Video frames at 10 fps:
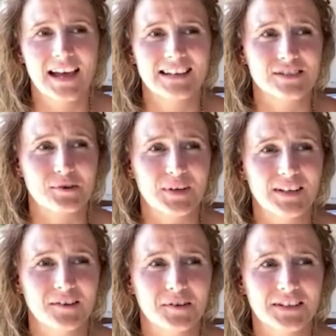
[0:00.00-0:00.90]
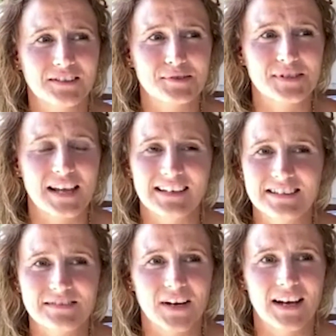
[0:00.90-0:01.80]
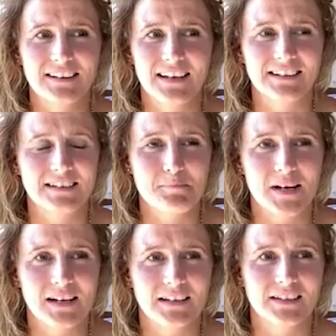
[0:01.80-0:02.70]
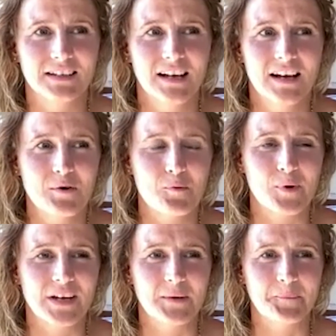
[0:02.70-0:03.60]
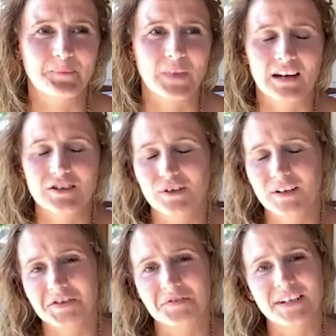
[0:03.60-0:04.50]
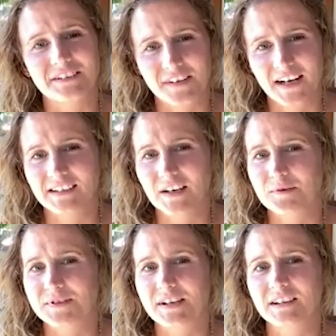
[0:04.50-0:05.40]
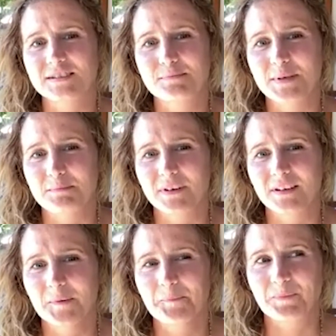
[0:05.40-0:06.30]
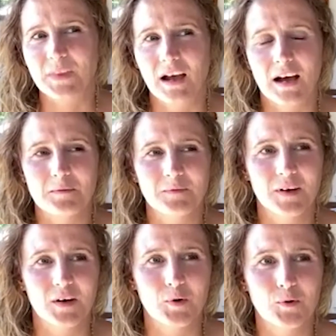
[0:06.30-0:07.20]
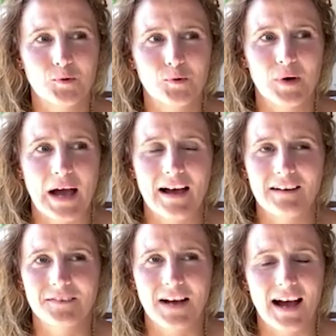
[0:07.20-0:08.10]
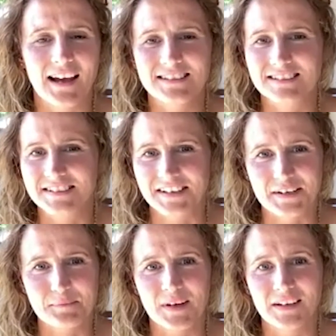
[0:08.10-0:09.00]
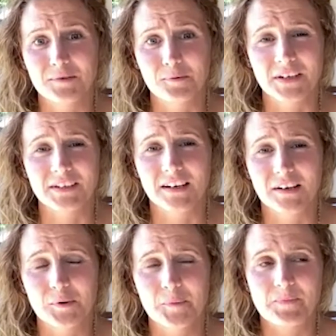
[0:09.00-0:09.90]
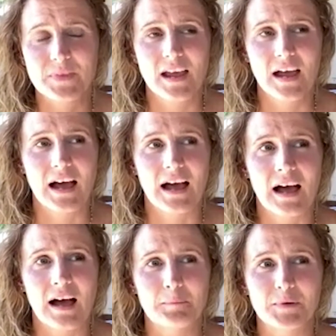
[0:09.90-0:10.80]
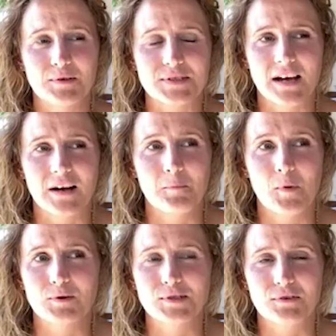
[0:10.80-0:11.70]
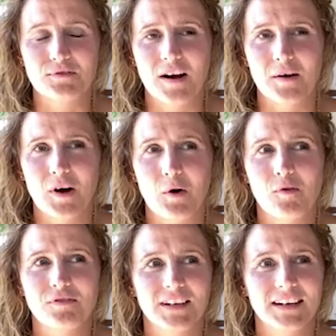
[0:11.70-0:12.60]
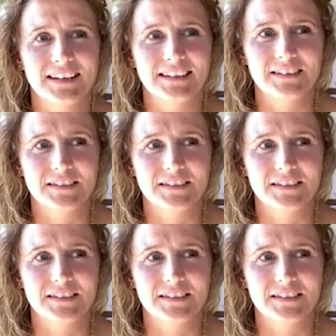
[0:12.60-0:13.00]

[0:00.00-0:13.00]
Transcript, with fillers: So in order to satisfy that demand, we actually retrained our salespeople uh, who have idle time anyway now uh, because our, uh, most of our offline